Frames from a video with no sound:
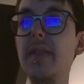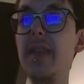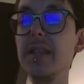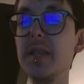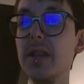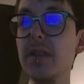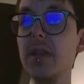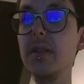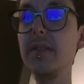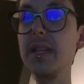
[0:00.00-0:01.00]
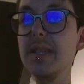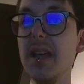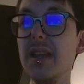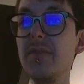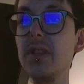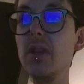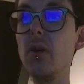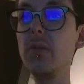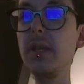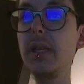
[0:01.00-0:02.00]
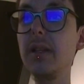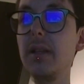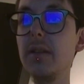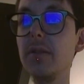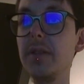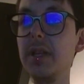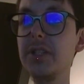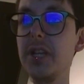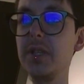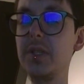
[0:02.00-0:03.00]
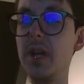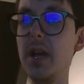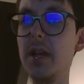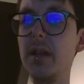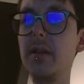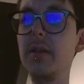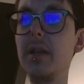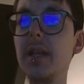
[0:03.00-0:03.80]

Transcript: that's not the that's not even the only illegal thing she has done.